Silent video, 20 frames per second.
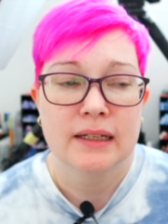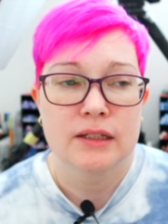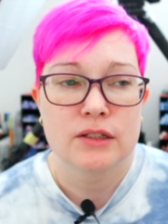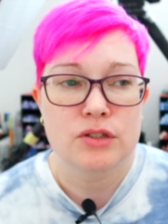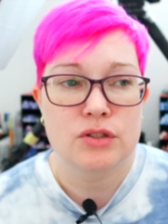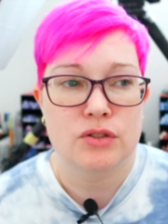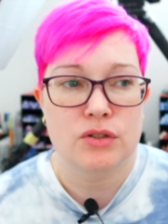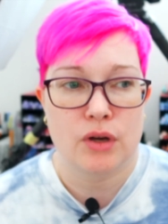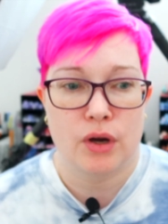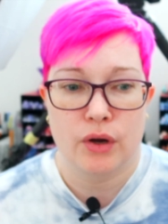
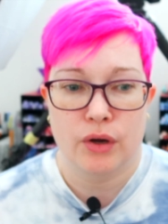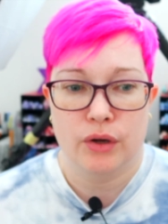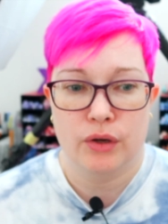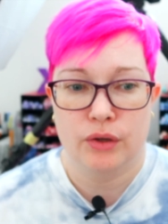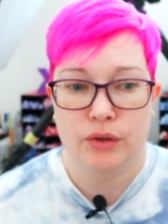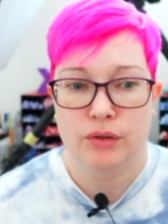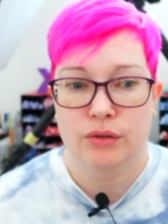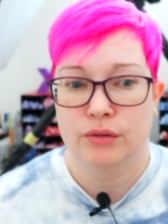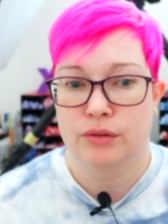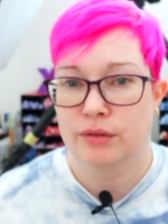
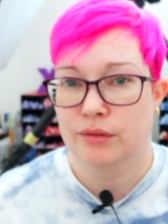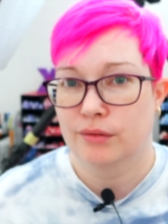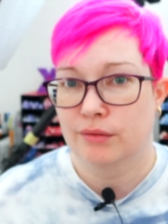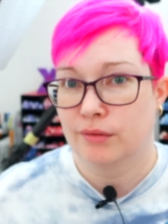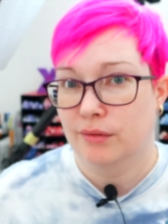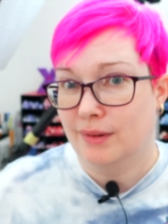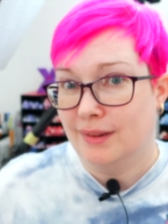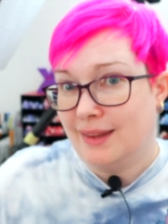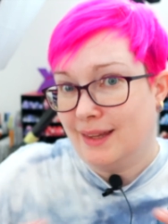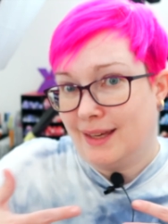So
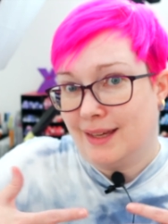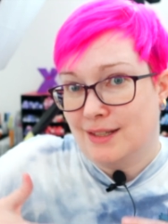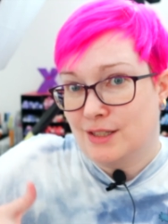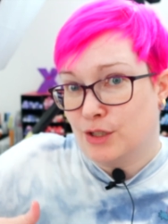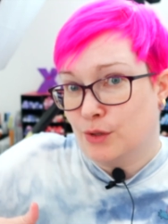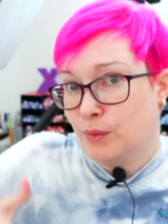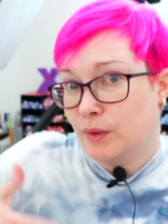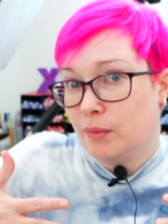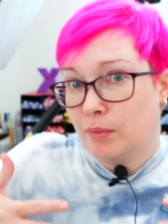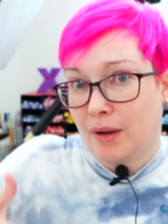the
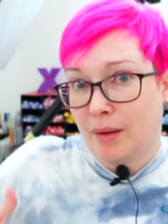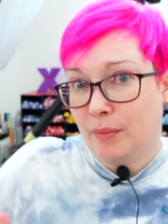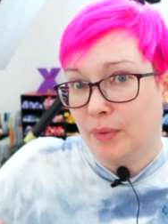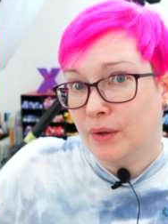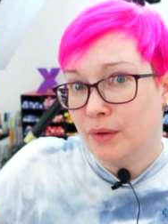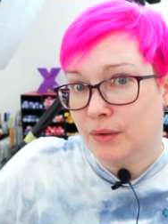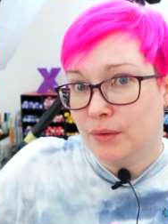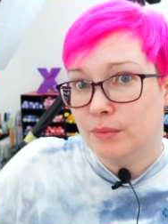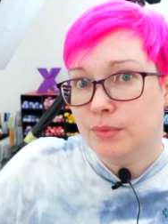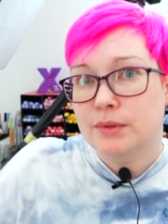issue with my
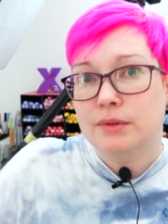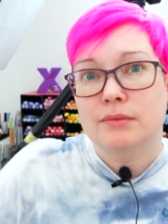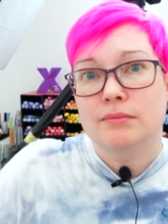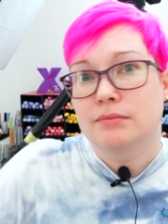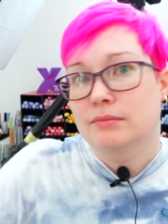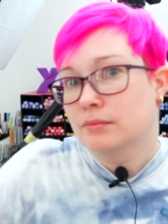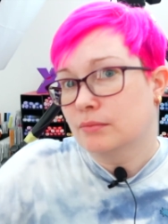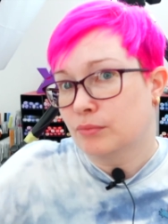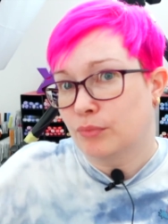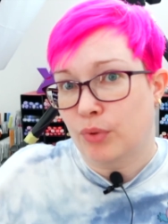boobs,
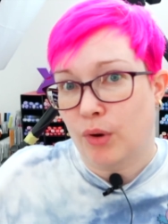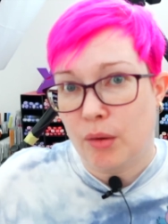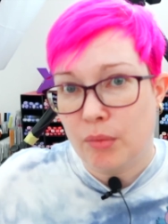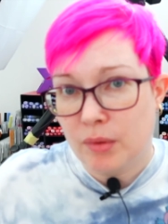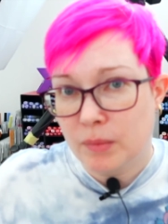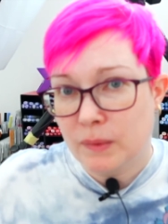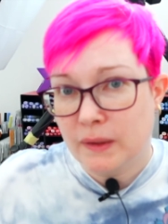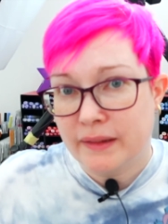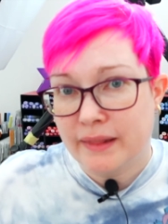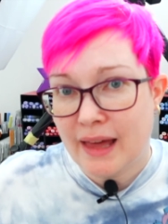
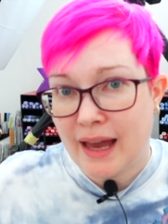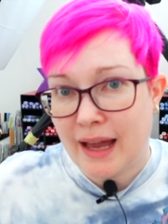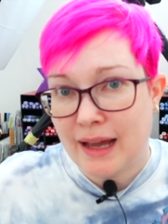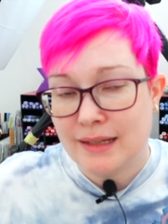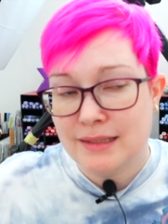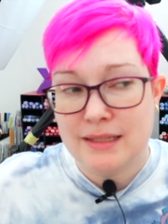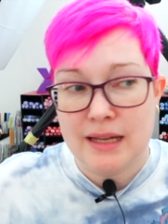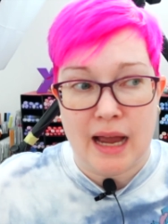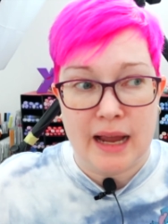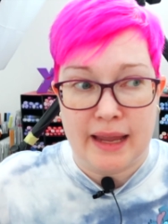probably
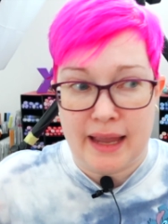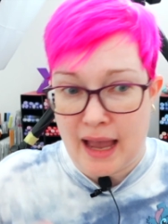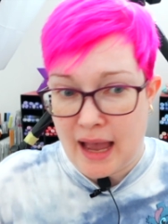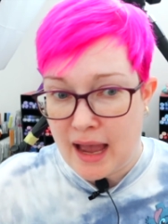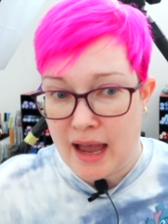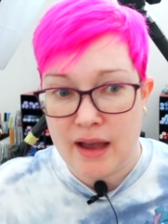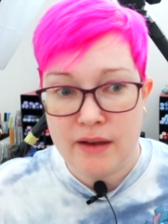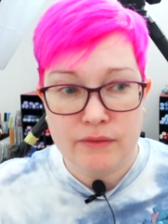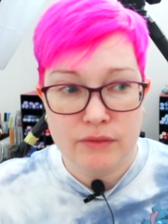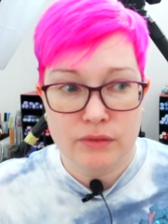that. I
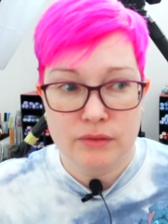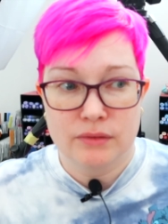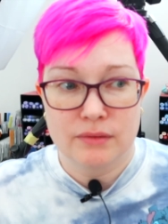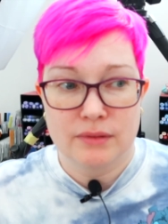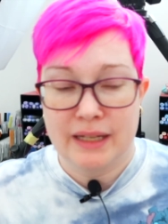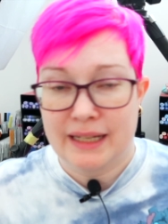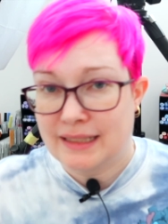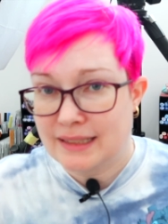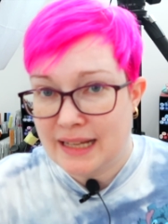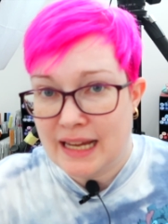have
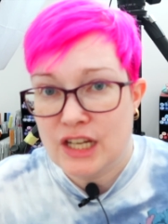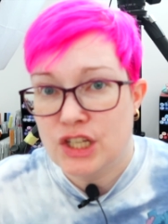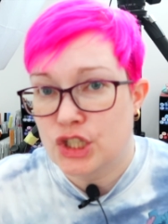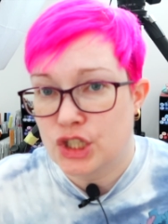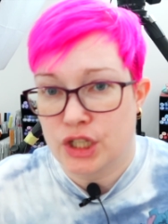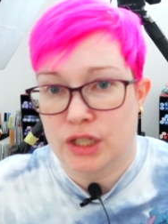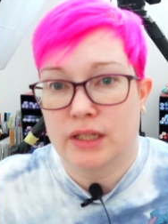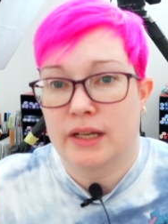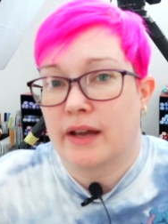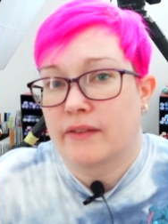
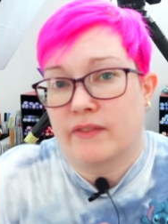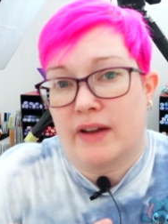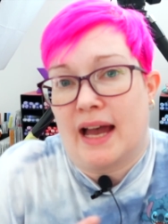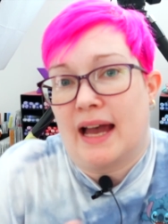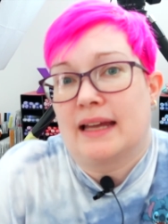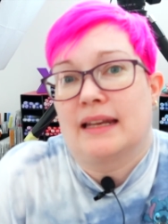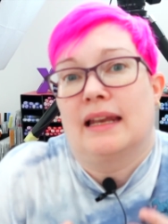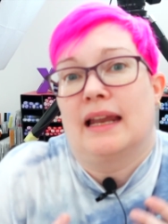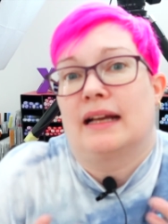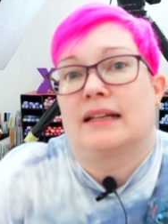lactation. I've
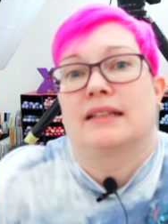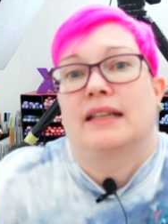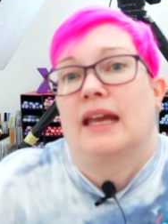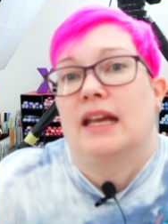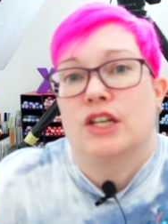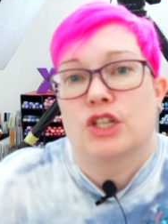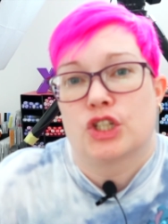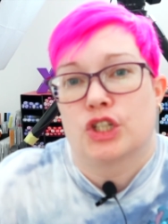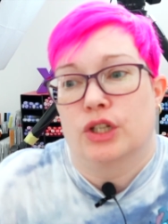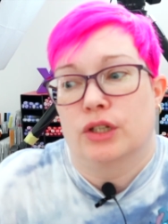had
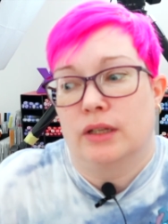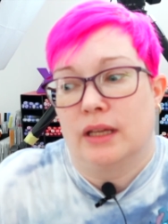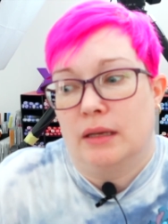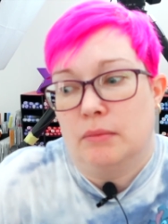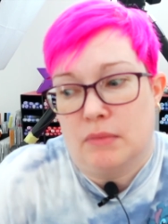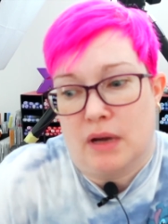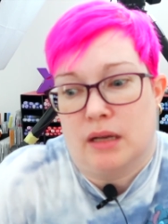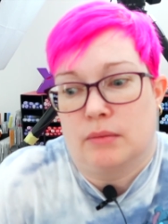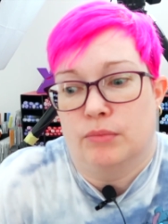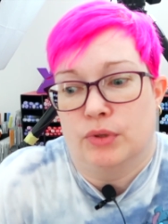lactation
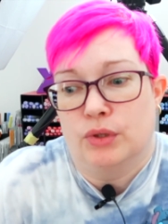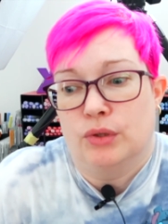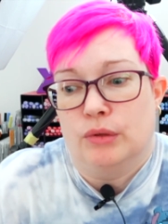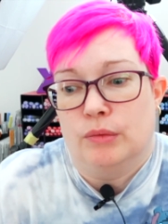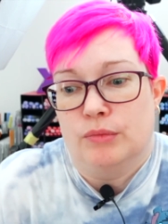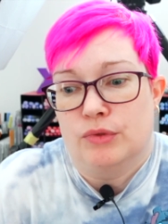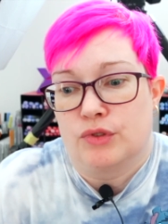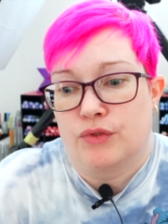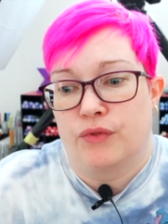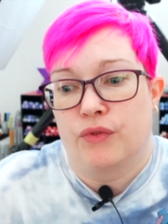in my
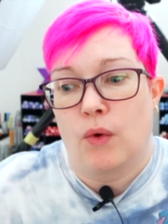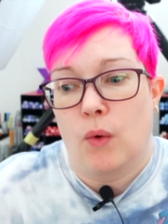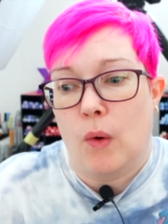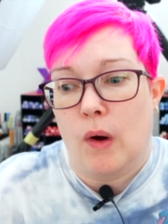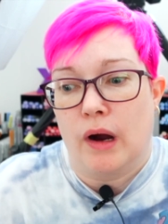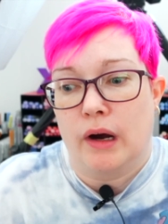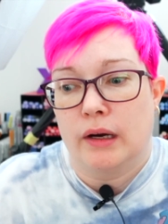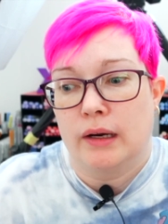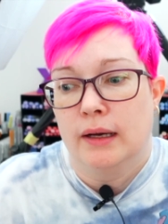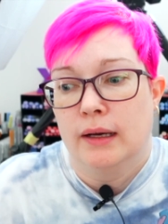boobs
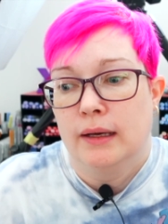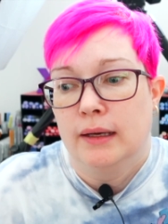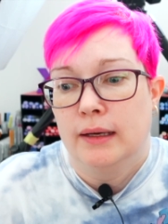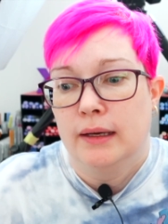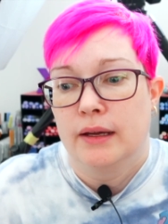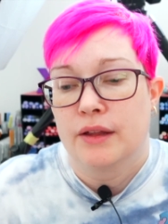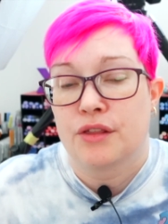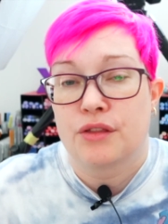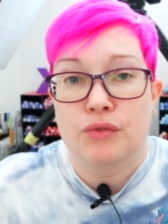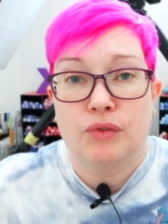for
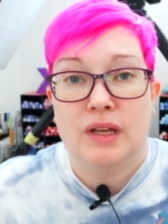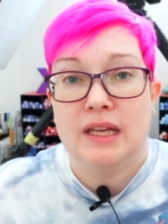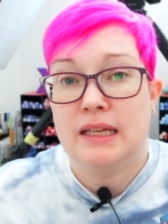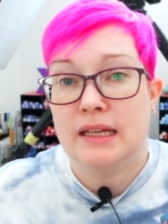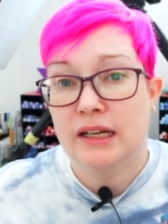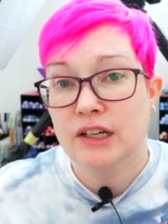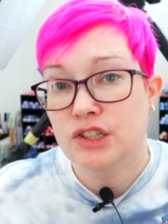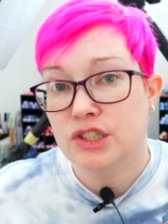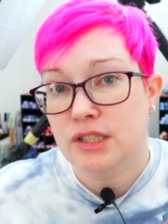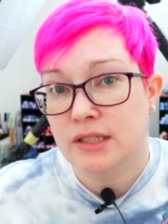three
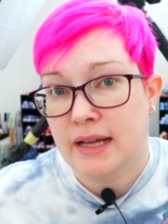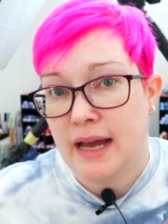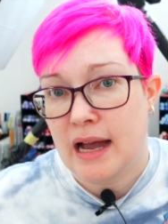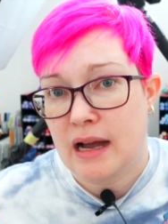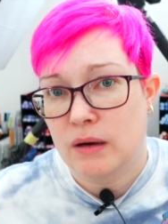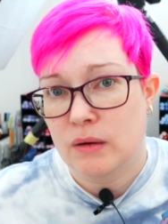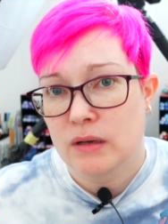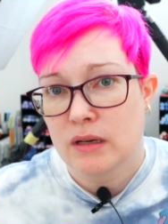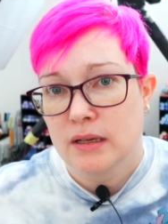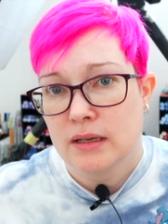years
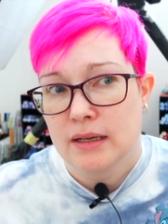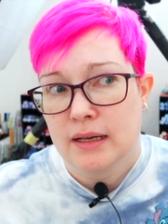now.